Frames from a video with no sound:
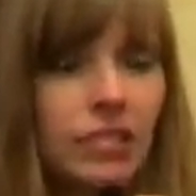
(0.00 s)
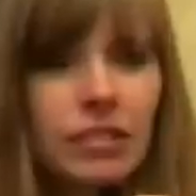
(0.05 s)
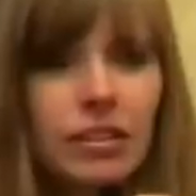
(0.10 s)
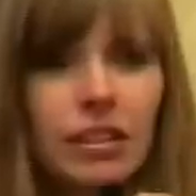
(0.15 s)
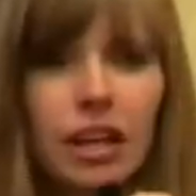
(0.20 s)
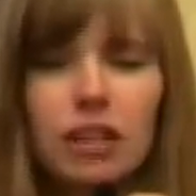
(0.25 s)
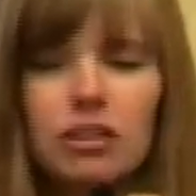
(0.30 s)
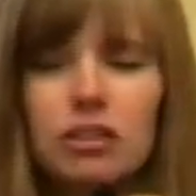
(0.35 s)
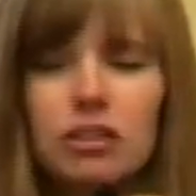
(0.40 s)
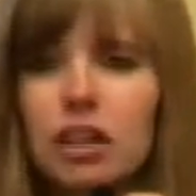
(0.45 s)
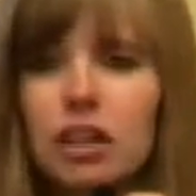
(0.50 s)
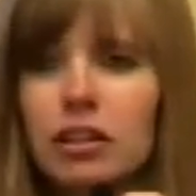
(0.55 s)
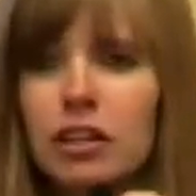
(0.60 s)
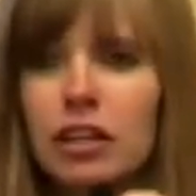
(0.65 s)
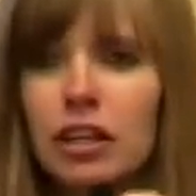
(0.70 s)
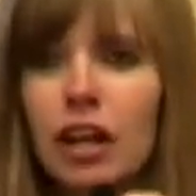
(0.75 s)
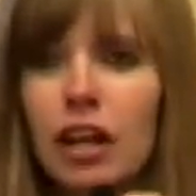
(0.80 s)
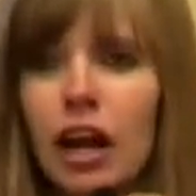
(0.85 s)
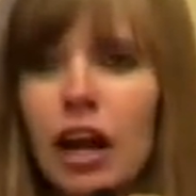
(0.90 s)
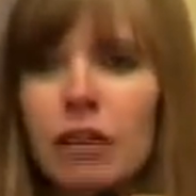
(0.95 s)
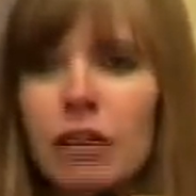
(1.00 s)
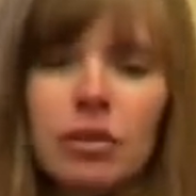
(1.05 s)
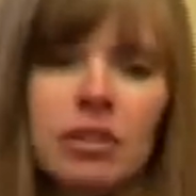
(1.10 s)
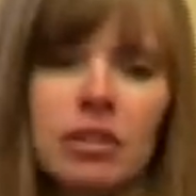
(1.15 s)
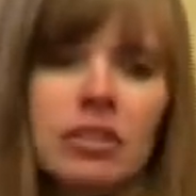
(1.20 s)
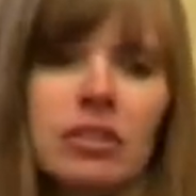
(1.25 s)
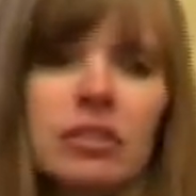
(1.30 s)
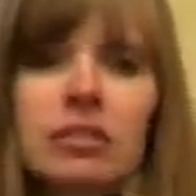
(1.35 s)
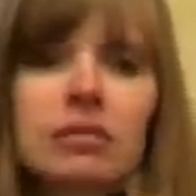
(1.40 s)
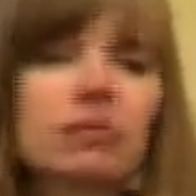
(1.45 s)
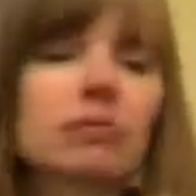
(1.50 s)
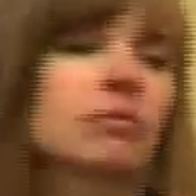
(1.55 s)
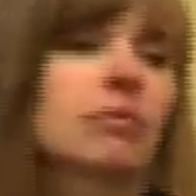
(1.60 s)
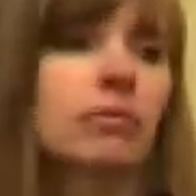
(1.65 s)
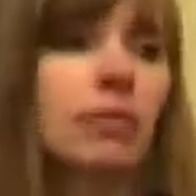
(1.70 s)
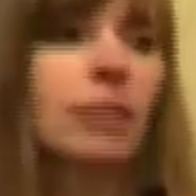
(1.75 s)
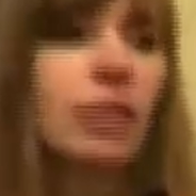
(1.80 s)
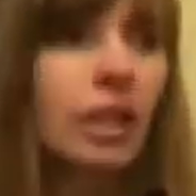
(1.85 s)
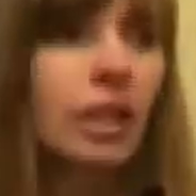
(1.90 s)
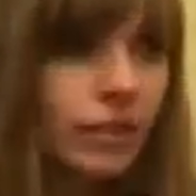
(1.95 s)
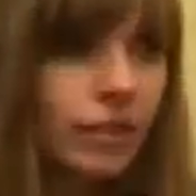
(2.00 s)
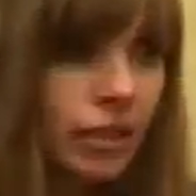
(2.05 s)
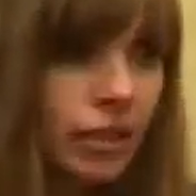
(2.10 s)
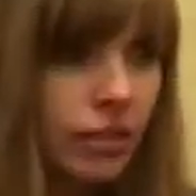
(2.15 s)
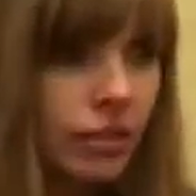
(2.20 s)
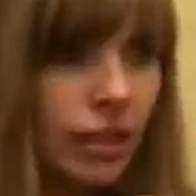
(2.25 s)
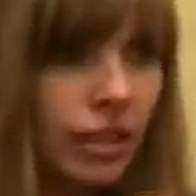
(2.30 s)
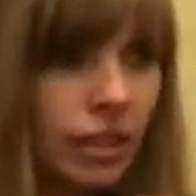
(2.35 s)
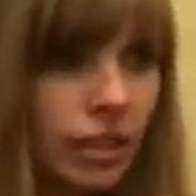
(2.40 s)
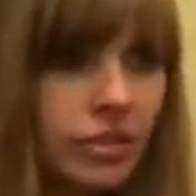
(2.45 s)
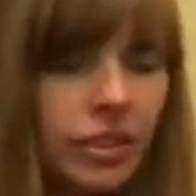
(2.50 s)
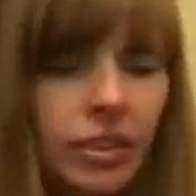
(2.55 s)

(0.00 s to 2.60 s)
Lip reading: They said that I was, whatever, right?